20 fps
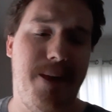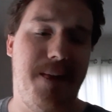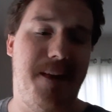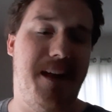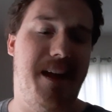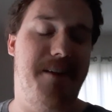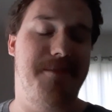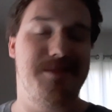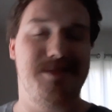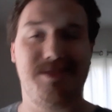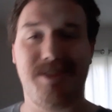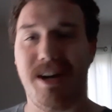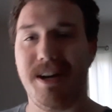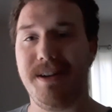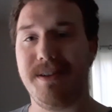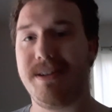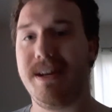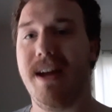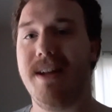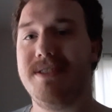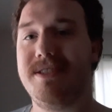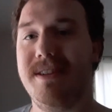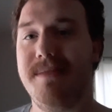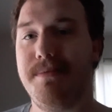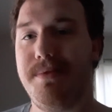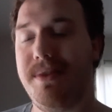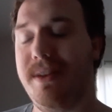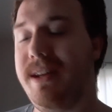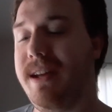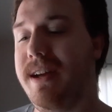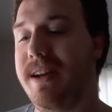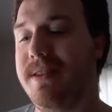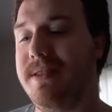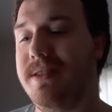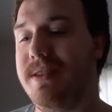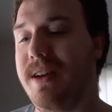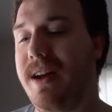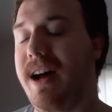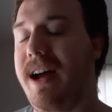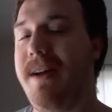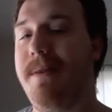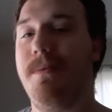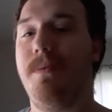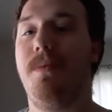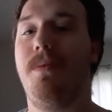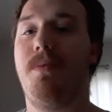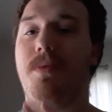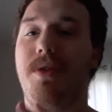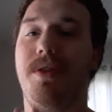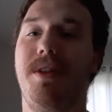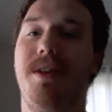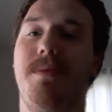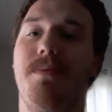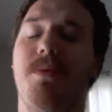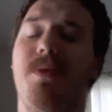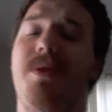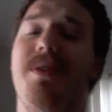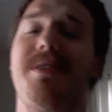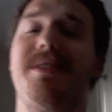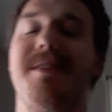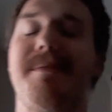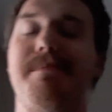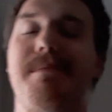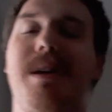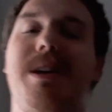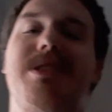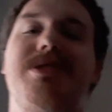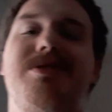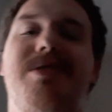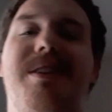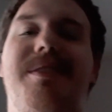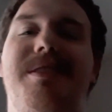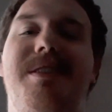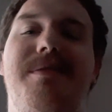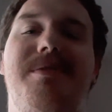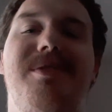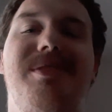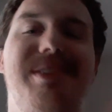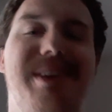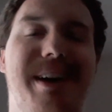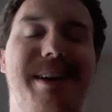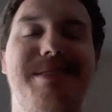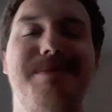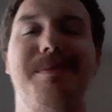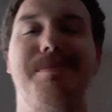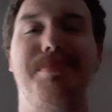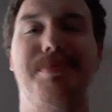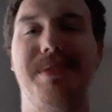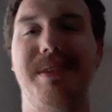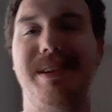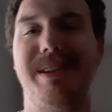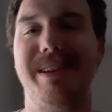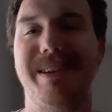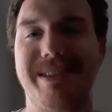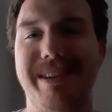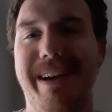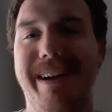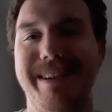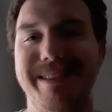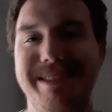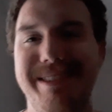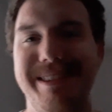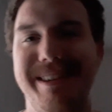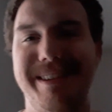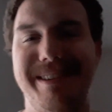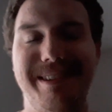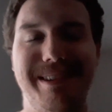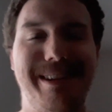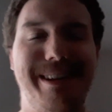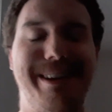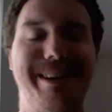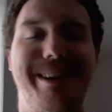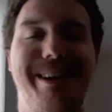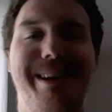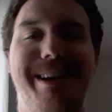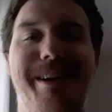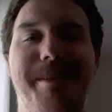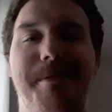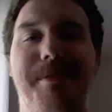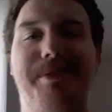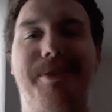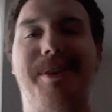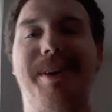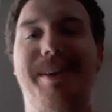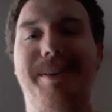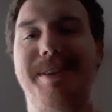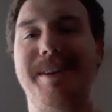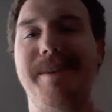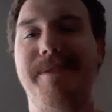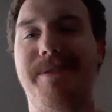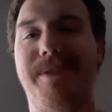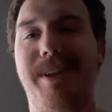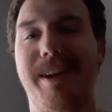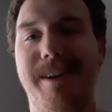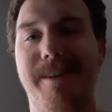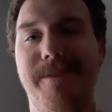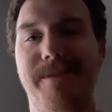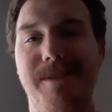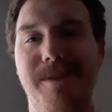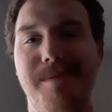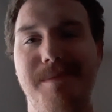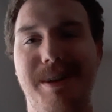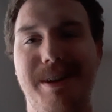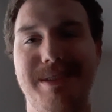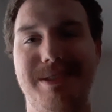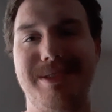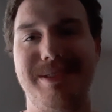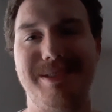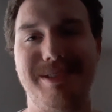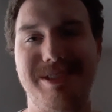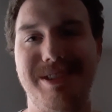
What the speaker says: I have a ton of content planned. I really want to make sure I leave you guys with plenty of content before I leave for like a few months in